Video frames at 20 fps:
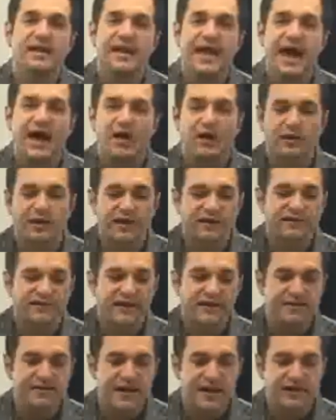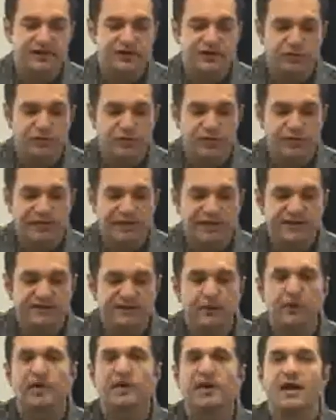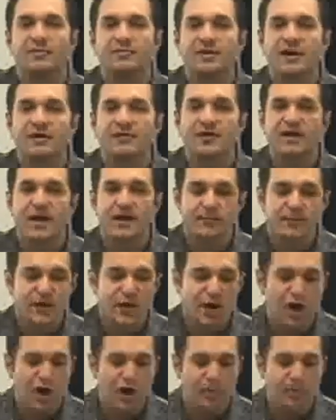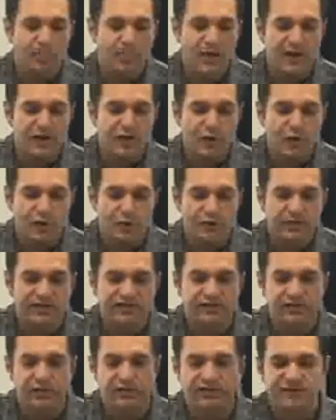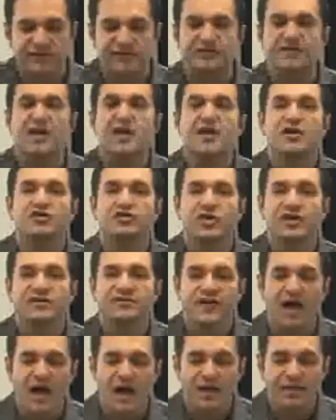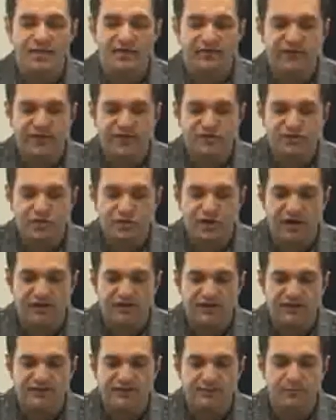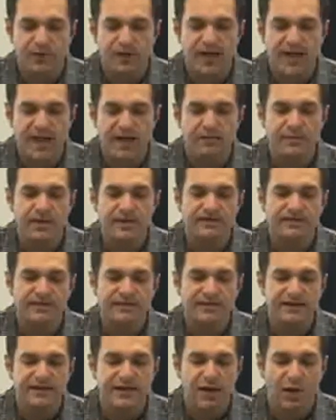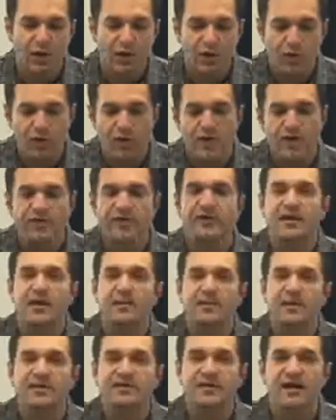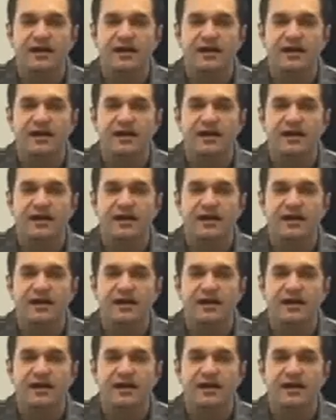Now, let's get down to it. Lead story comes out of a company called Metanor Resources. Trades on the venture under the symbol MTO. The company is